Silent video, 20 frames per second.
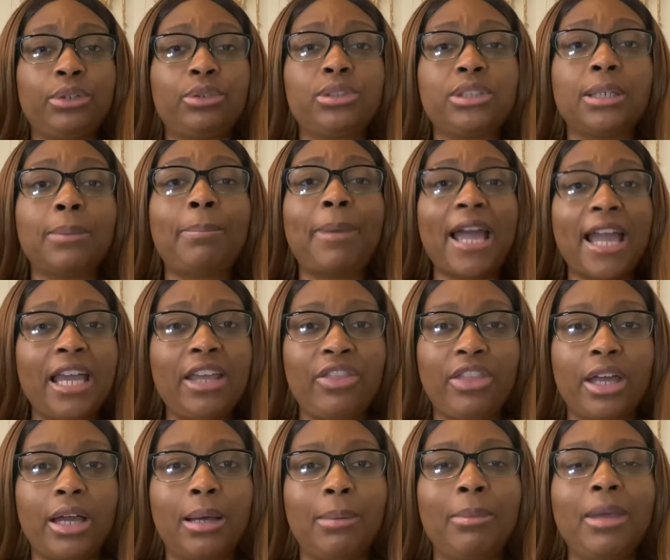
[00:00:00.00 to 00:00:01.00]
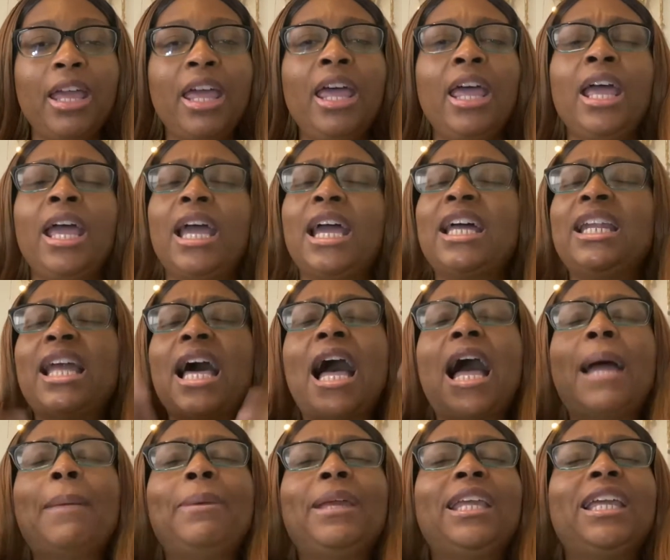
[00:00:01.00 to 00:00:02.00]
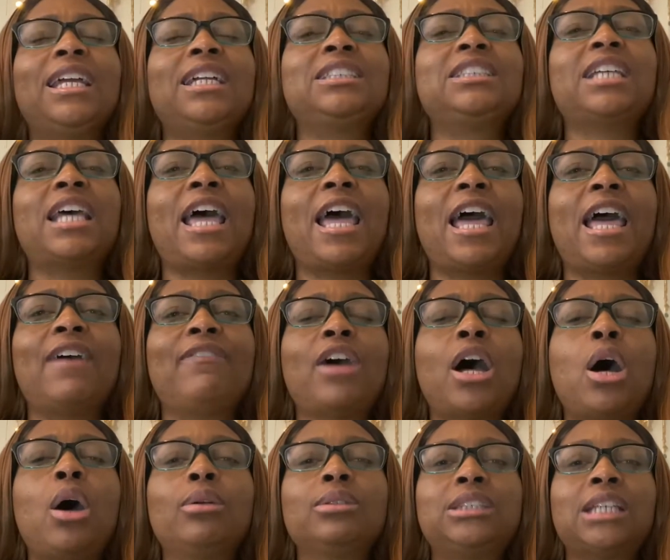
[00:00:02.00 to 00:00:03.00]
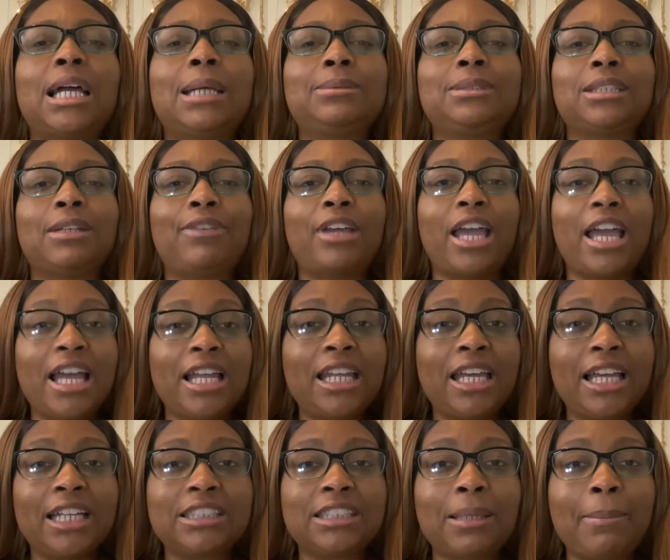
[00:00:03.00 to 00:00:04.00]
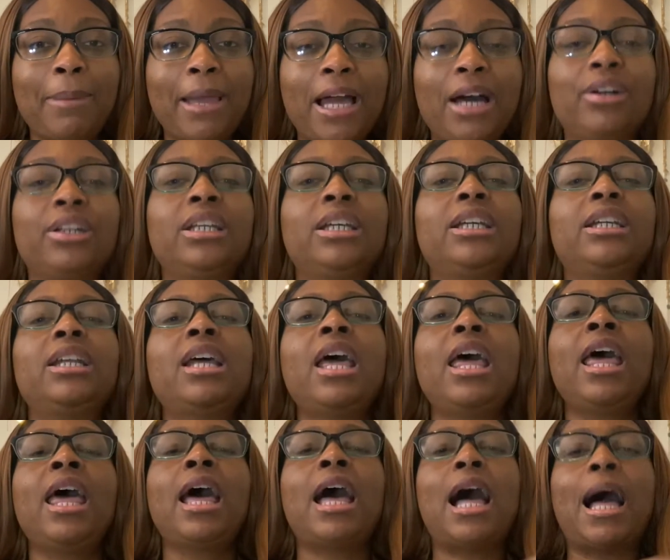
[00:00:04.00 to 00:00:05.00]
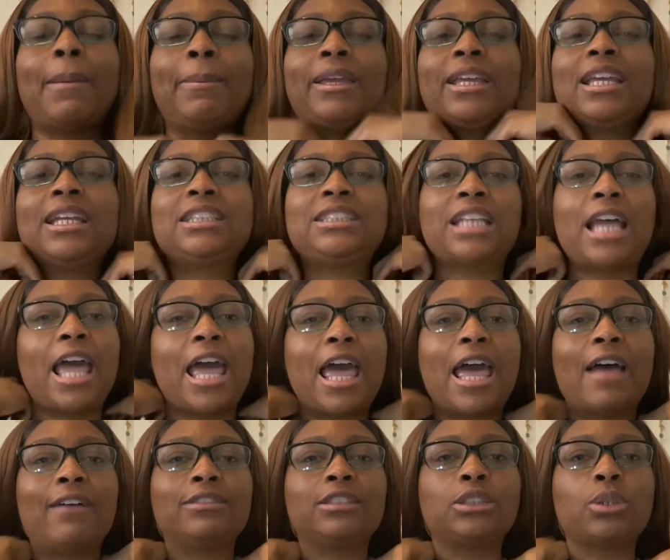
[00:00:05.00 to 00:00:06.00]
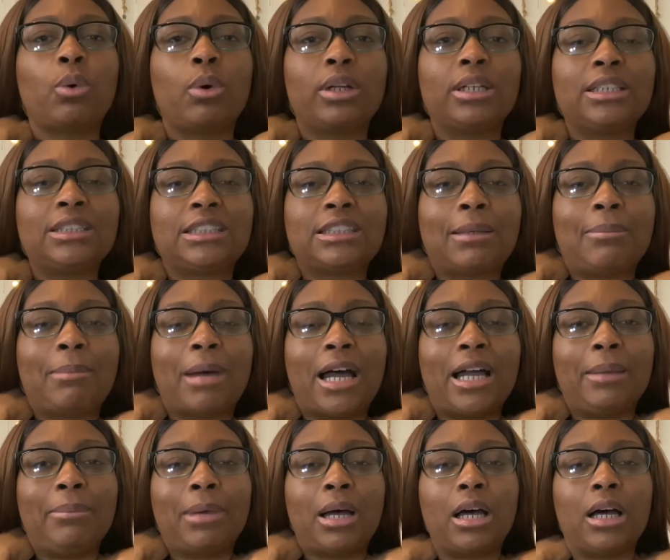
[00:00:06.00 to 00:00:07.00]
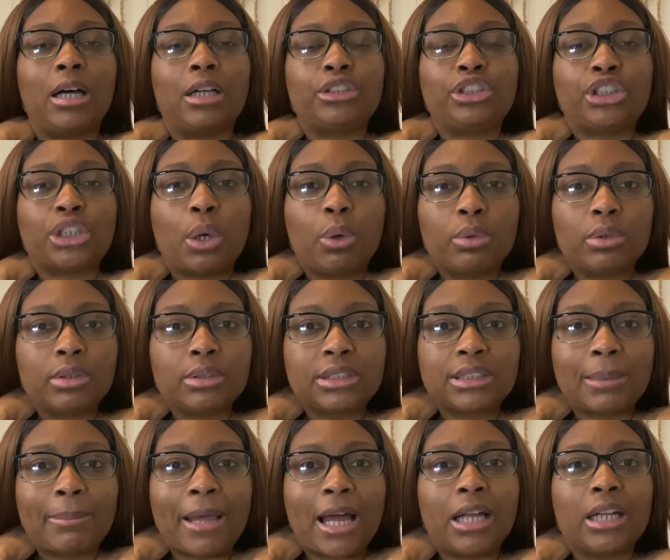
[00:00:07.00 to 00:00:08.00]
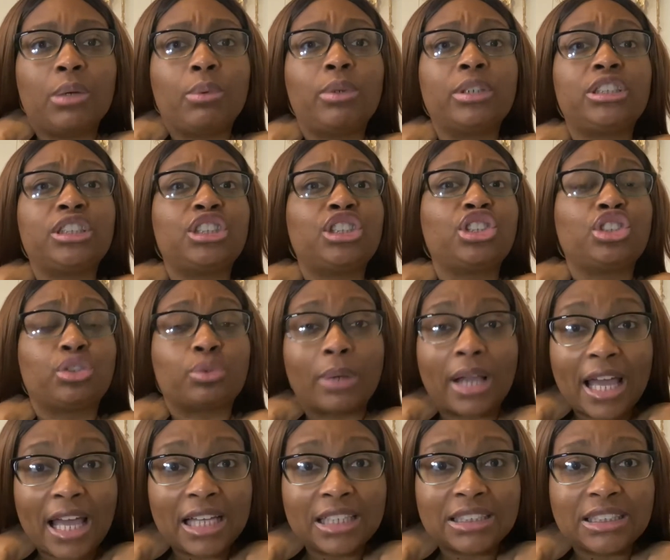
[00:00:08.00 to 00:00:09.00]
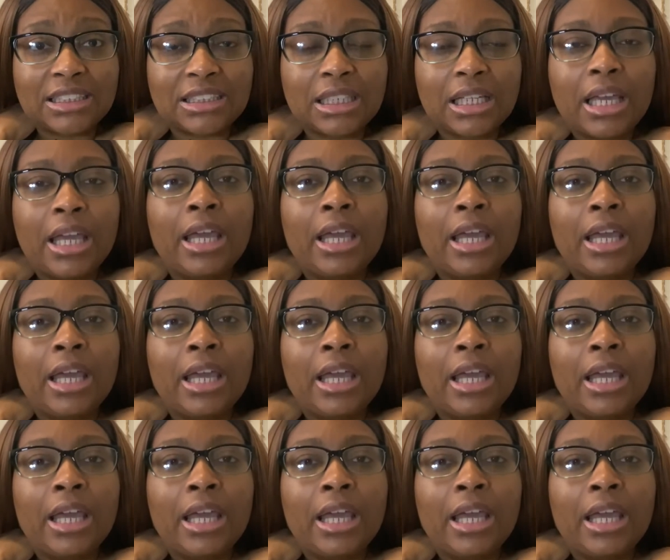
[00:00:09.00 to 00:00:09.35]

to pay them. And I began to have all types of headaches about it. I began to have soreness in my uh, shoulders about it, which is stress.